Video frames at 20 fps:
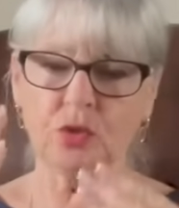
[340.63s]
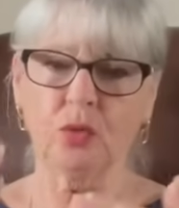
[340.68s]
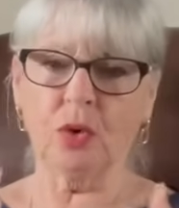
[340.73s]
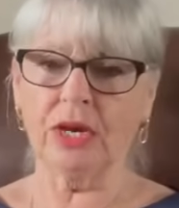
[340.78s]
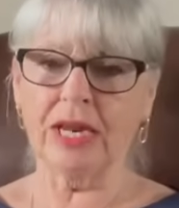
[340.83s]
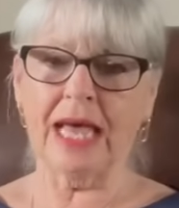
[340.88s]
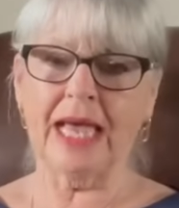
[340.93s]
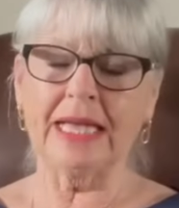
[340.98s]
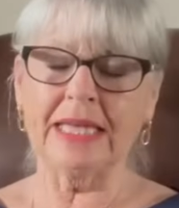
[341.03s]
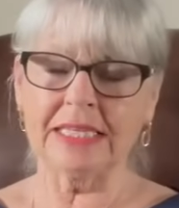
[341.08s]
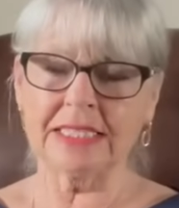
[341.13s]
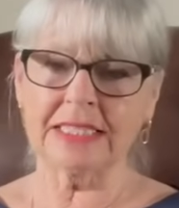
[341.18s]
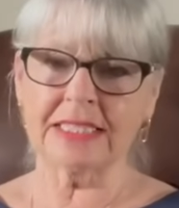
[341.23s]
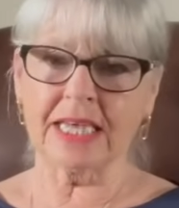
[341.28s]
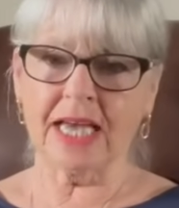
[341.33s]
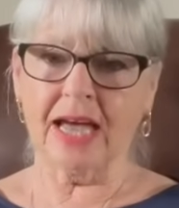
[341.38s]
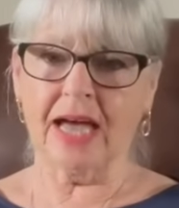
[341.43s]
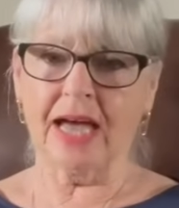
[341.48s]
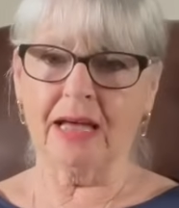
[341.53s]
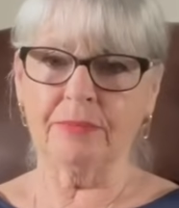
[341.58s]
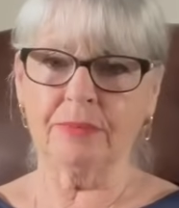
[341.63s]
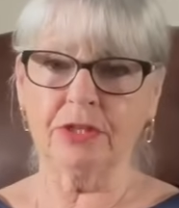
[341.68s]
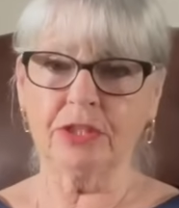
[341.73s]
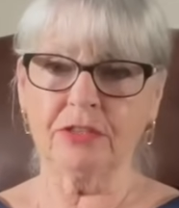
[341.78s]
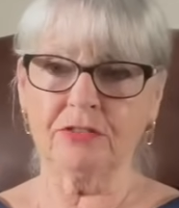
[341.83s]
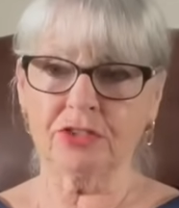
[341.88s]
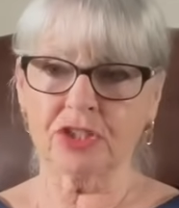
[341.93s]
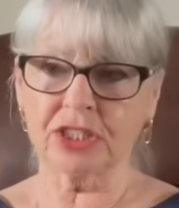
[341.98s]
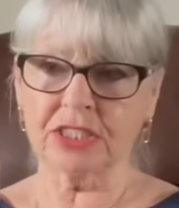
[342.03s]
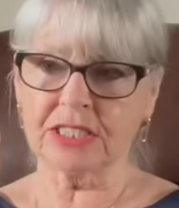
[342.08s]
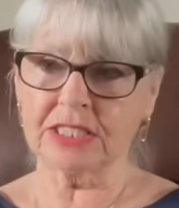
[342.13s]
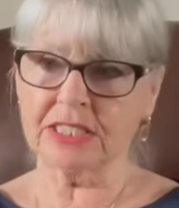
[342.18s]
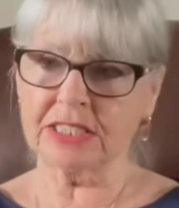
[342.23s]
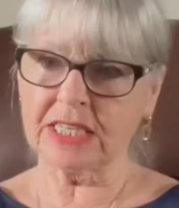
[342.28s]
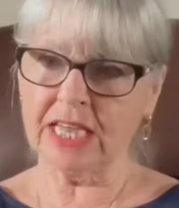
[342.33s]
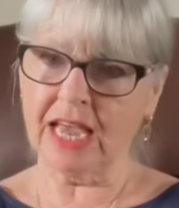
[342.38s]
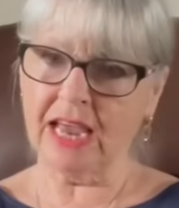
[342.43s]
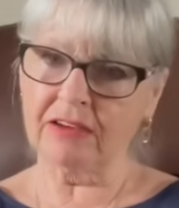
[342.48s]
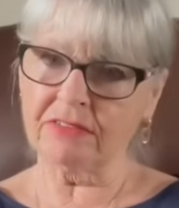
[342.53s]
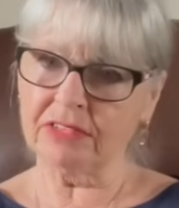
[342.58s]
one eye at a time, and you have to
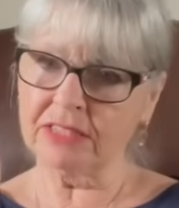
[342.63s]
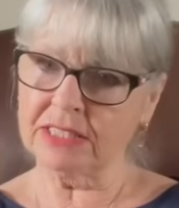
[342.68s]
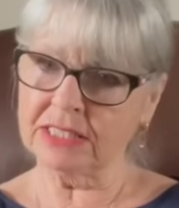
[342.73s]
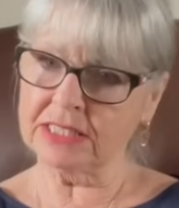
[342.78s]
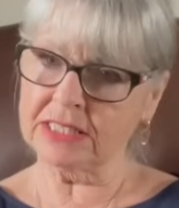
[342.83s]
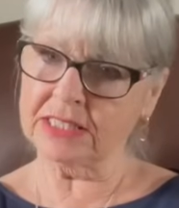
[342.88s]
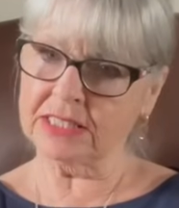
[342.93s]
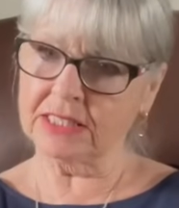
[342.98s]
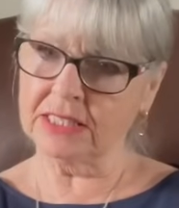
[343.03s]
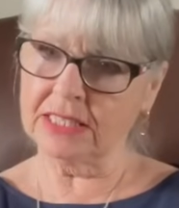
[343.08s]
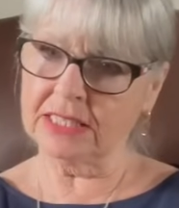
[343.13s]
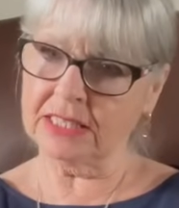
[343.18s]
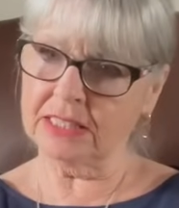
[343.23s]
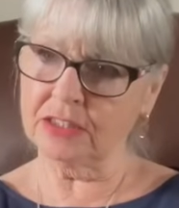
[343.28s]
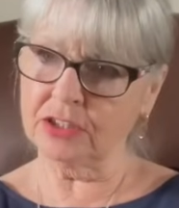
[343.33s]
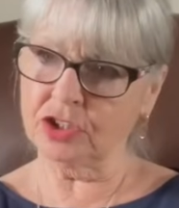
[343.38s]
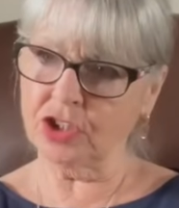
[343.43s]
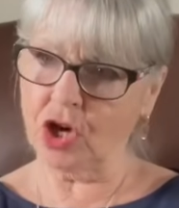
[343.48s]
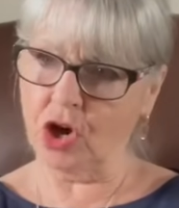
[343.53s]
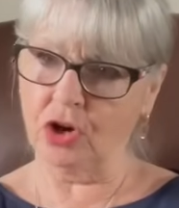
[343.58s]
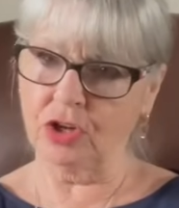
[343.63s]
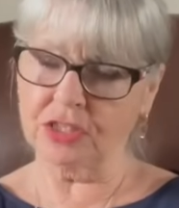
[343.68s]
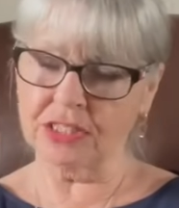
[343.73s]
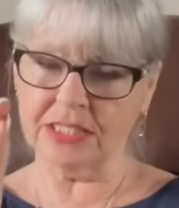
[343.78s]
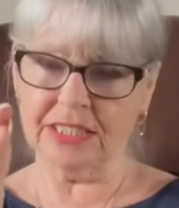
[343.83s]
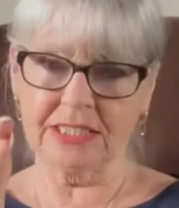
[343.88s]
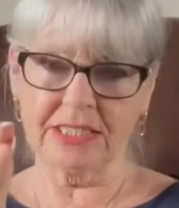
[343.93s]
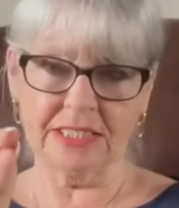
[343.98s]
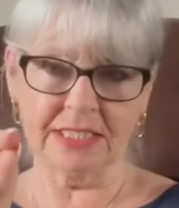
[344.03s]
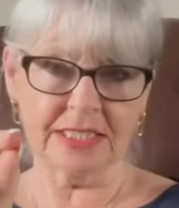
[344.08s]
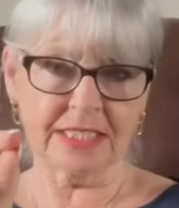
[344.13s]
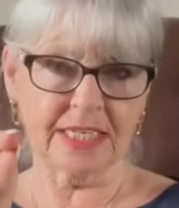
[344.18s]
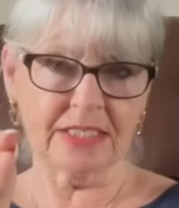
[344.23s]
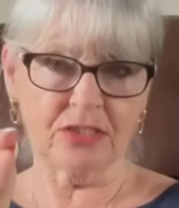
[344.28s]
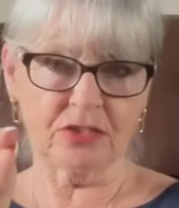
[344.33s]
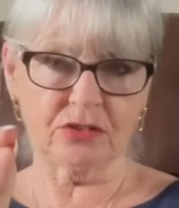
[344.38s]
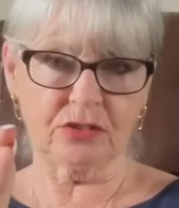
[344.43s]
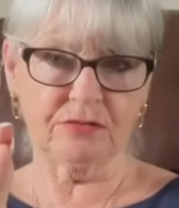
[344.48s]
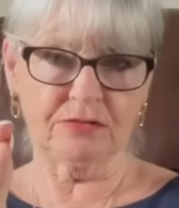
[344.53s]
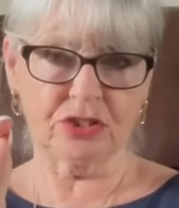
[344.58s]
stare at this little dot in the
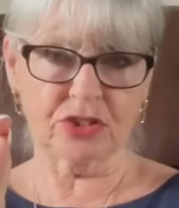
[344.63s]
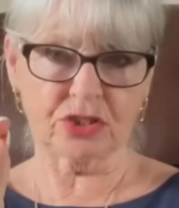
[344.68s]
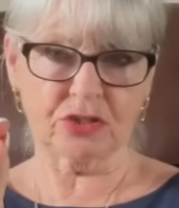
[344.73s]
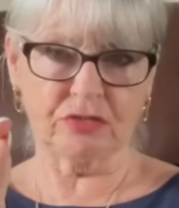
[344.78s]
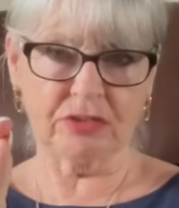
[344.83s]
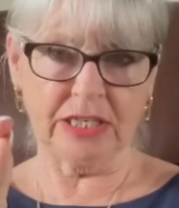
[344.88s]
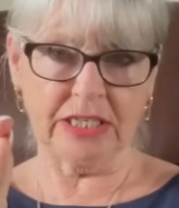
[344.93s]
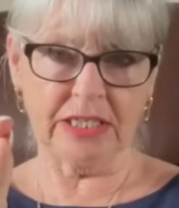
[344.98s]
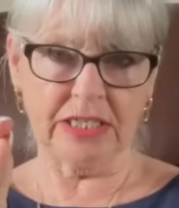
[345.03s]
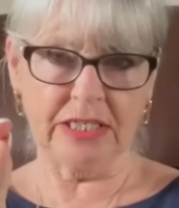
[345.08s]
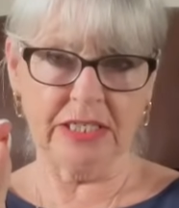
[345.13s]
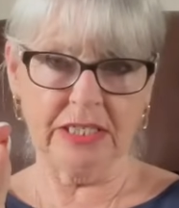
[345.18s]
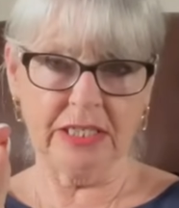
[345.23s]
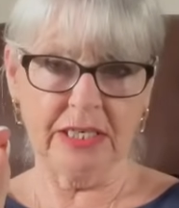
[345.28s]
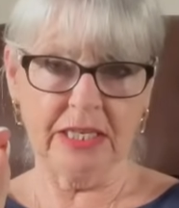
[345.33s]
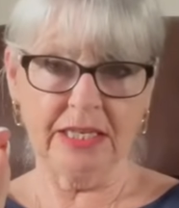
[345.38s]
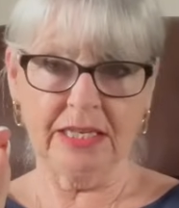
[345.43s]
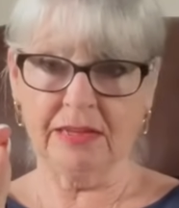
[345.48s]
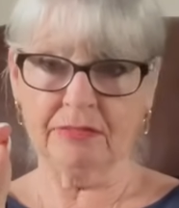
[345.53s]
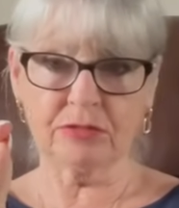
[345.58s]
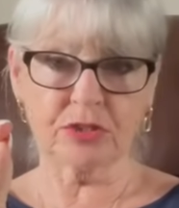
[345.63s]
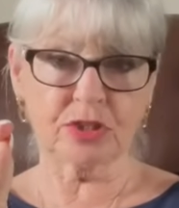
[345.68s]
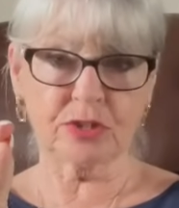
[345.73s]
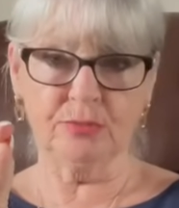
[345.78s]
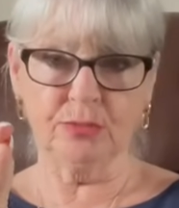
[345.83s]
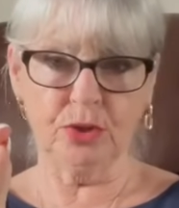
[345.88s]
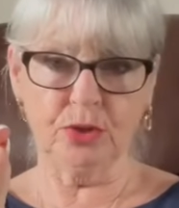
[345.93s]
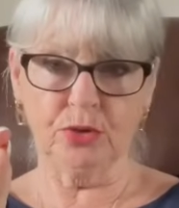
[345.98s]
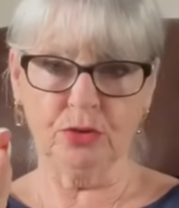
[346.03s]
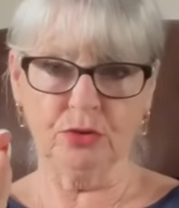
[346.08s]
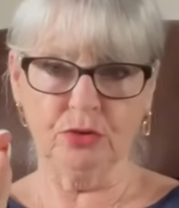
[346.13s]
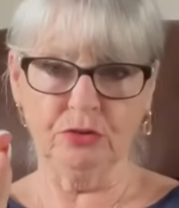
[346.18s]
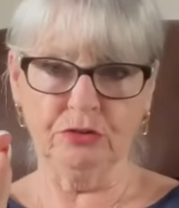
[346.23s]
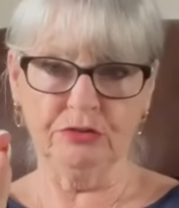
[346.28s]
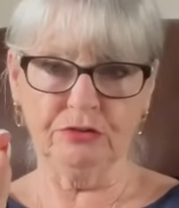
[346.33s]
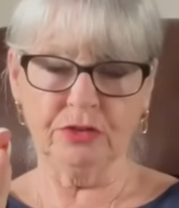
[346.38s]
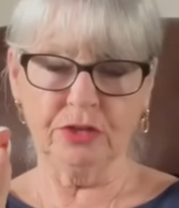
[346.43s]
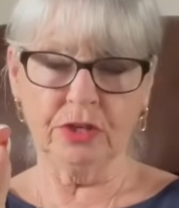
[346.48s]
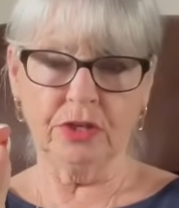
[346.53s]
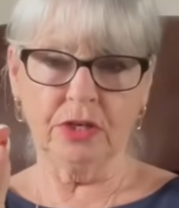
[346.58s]
centre of a screen. You have to move.